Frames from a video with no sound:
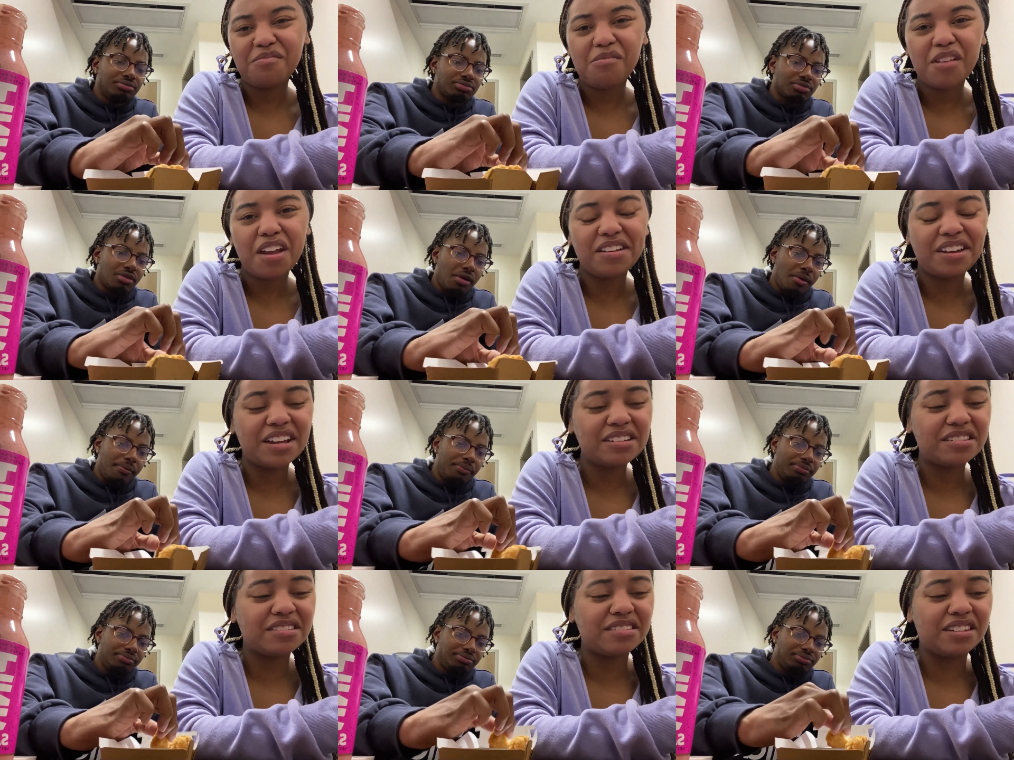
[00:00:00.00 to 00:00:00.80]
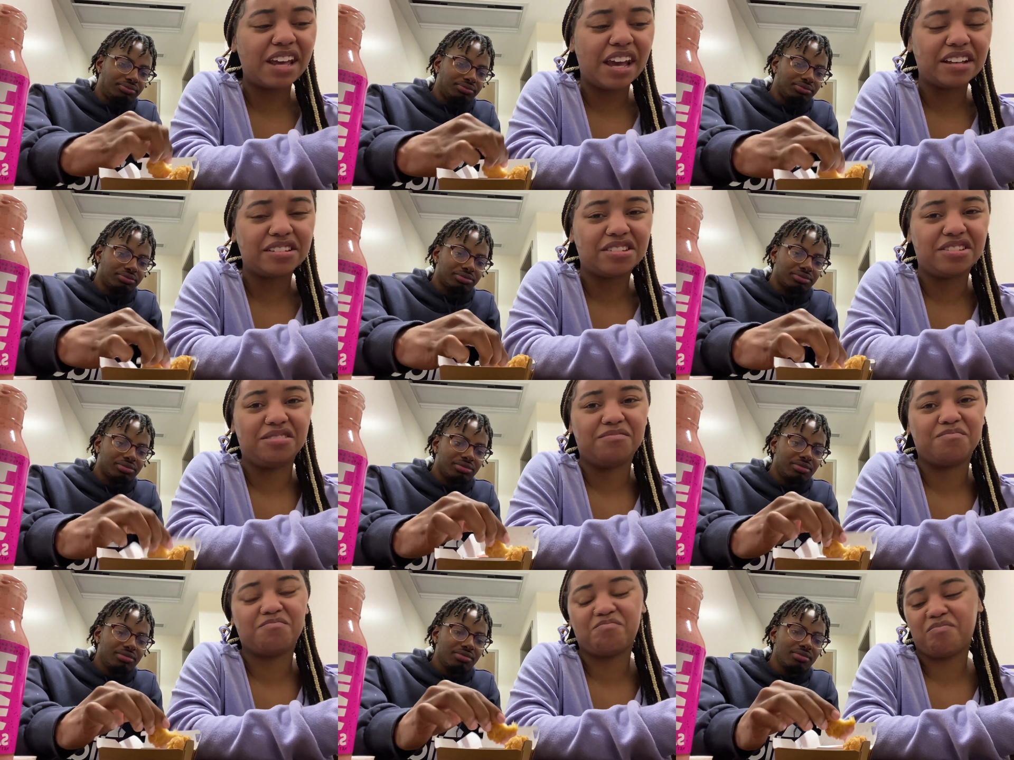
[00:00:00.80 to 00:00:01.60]
Speaker 1: that's nasty.
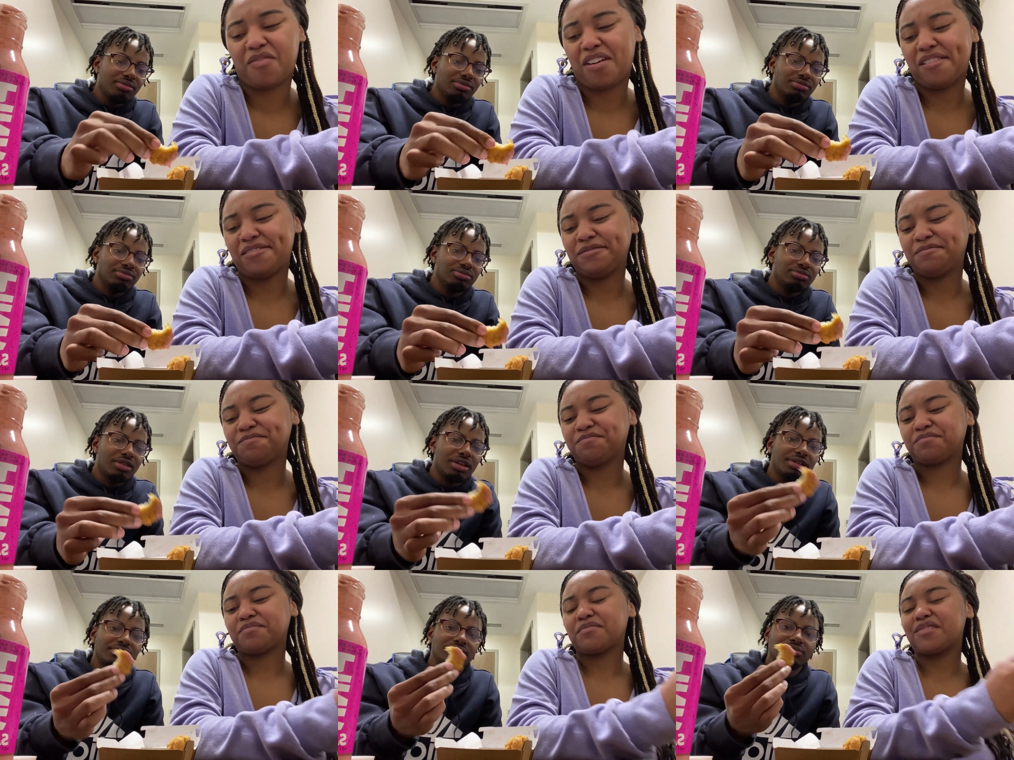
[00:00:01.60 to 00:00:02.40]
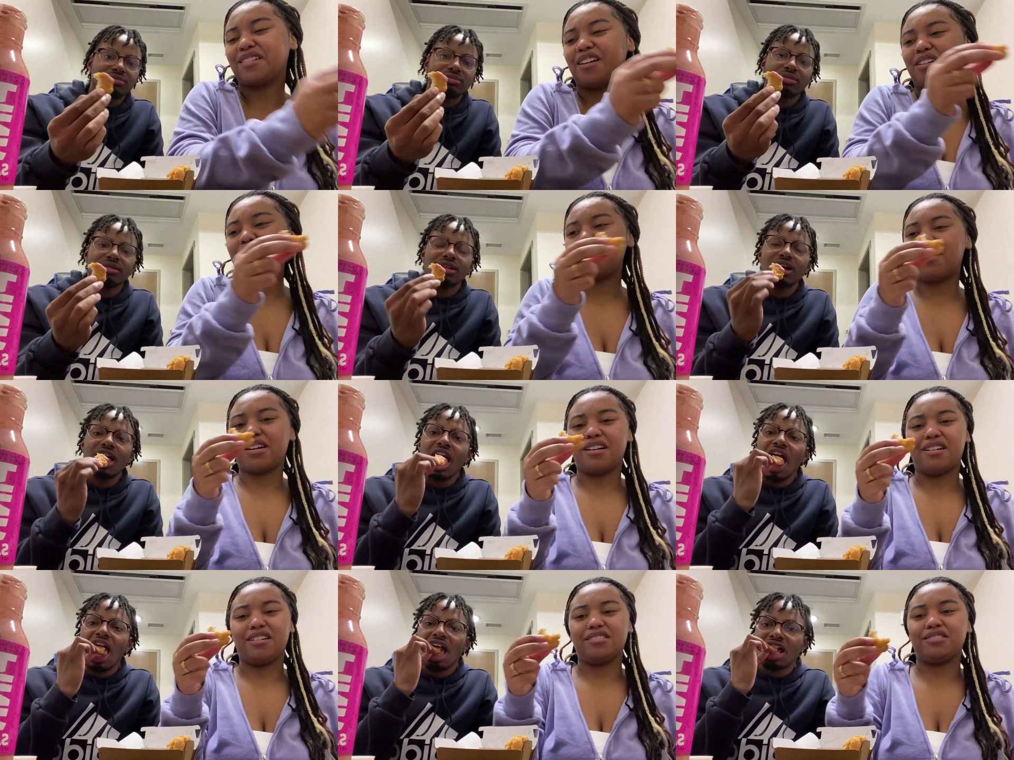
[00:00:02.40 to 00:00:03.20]
Oh my
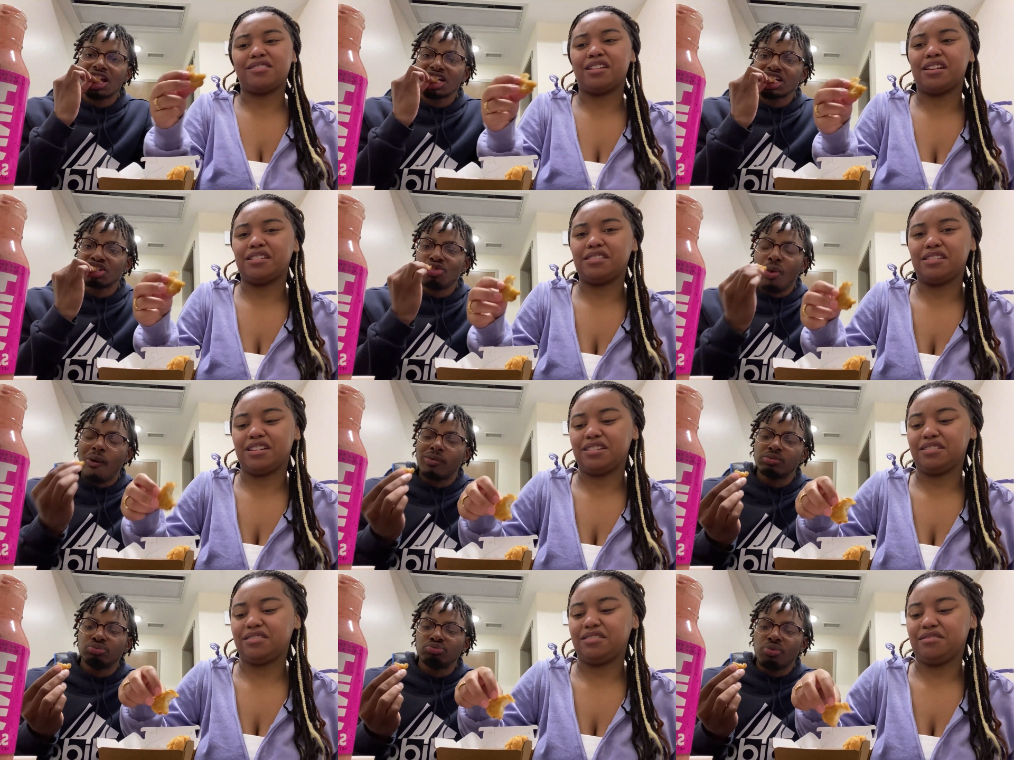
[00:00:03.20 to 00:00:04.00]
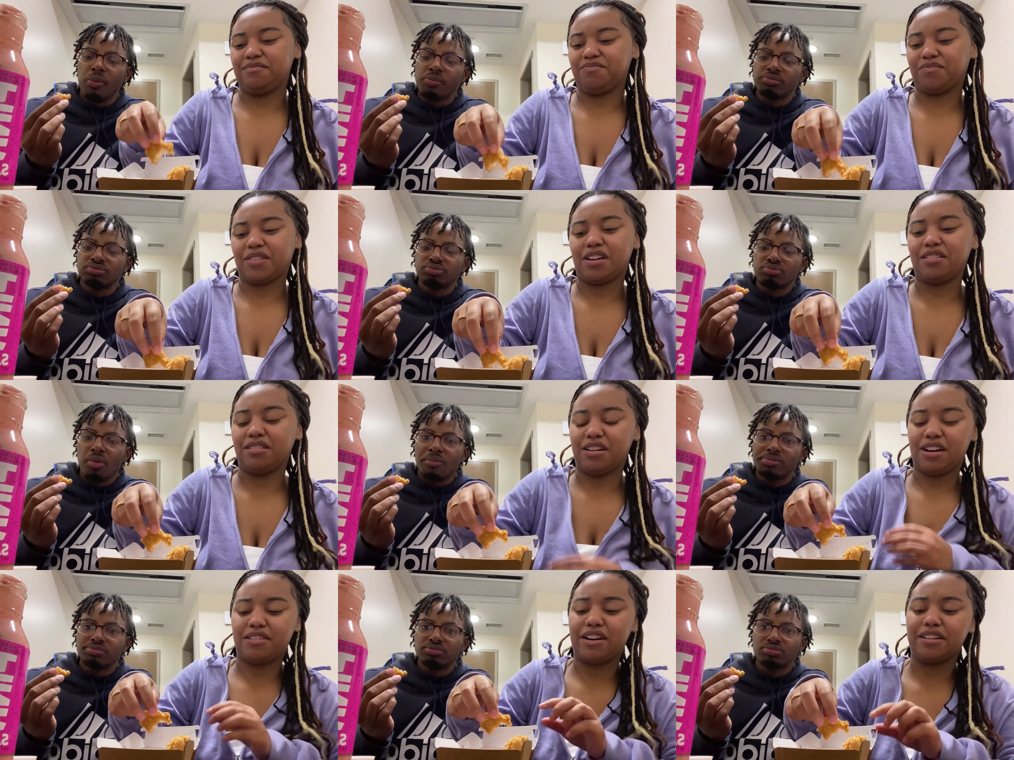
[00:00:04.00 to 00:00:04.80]
gosh, that is nasty. Hello, I
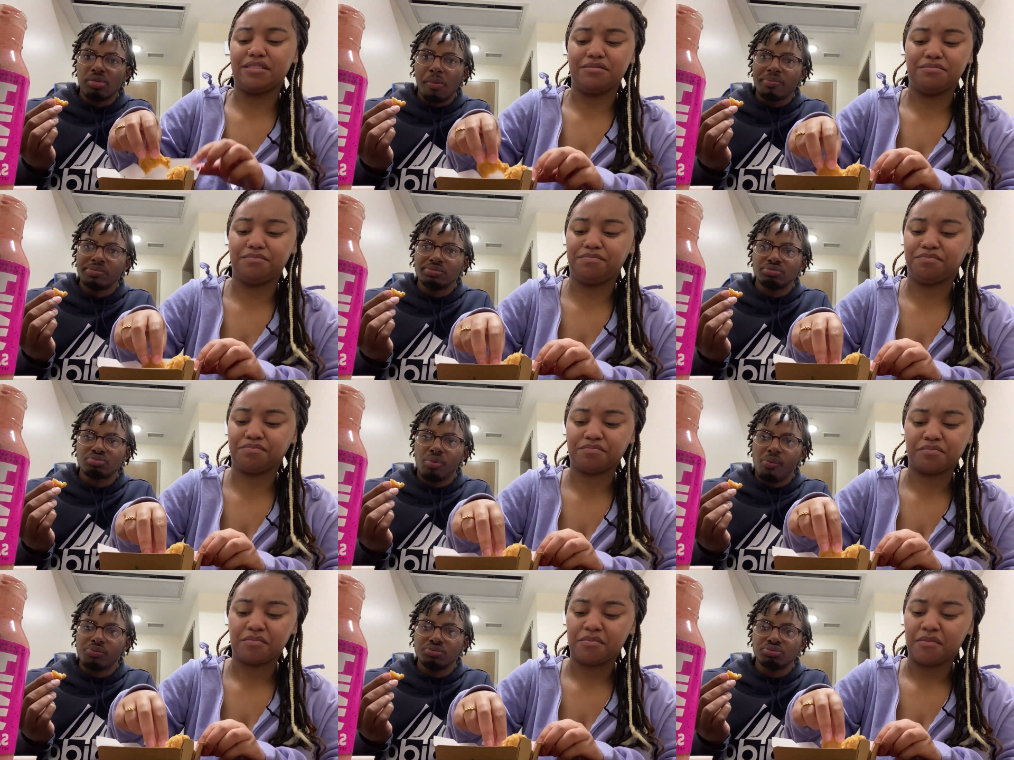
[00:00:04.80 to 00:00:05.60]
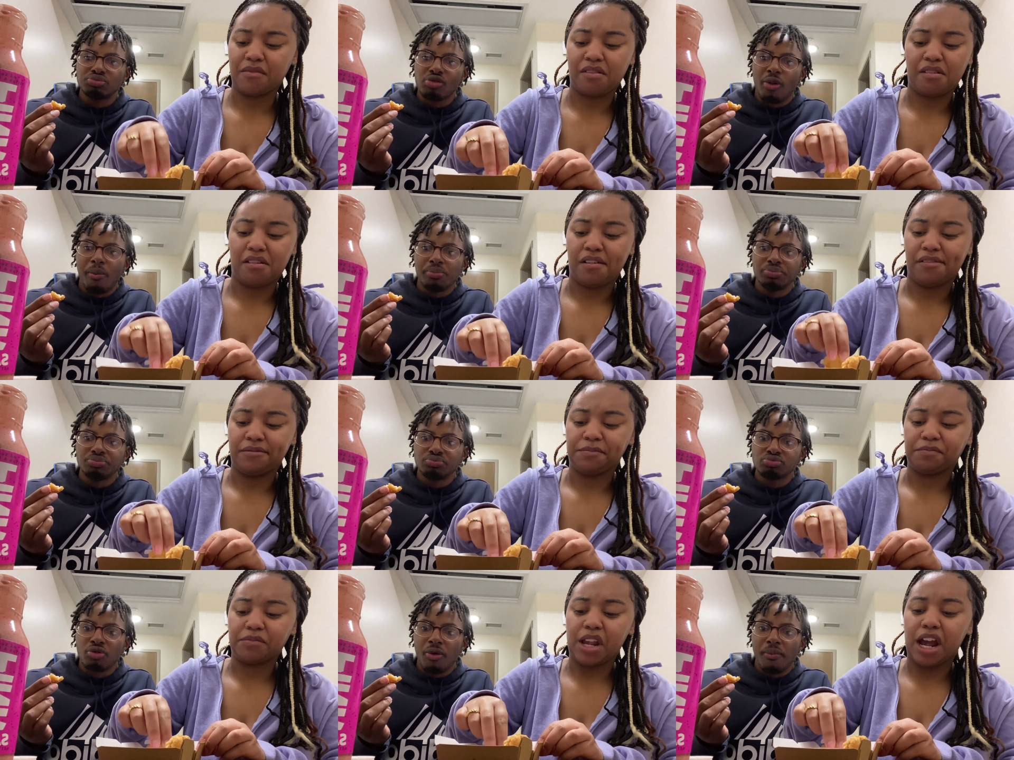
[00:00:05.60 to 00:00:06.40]
gotta.
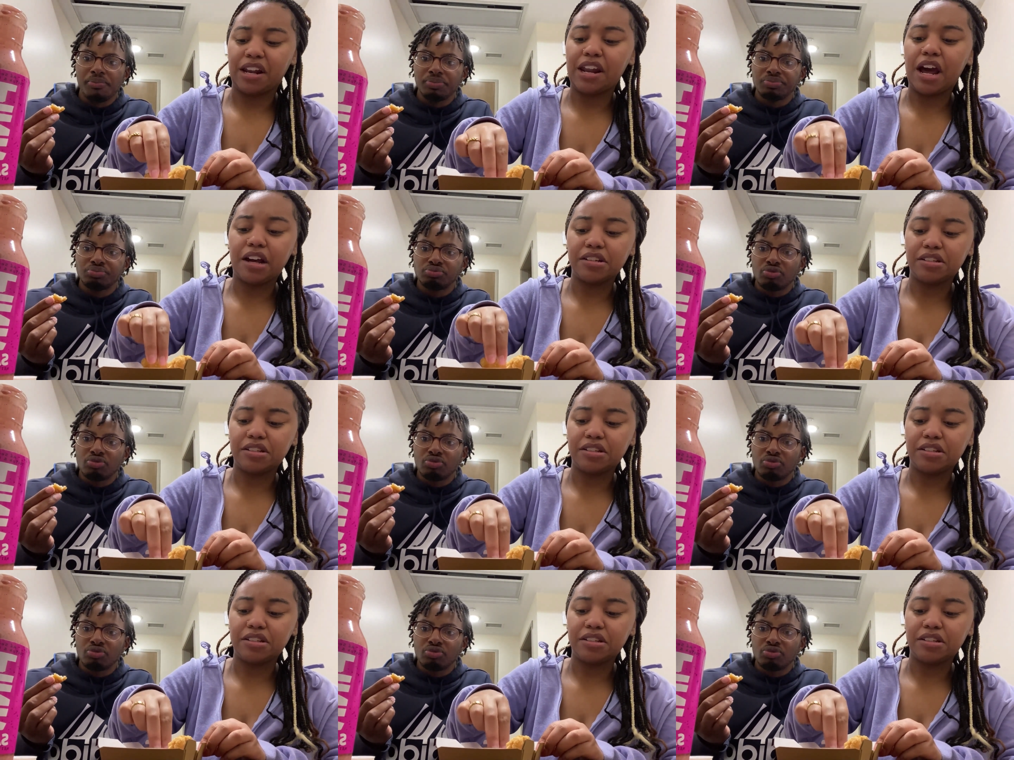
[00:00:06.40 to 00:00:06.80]
I now see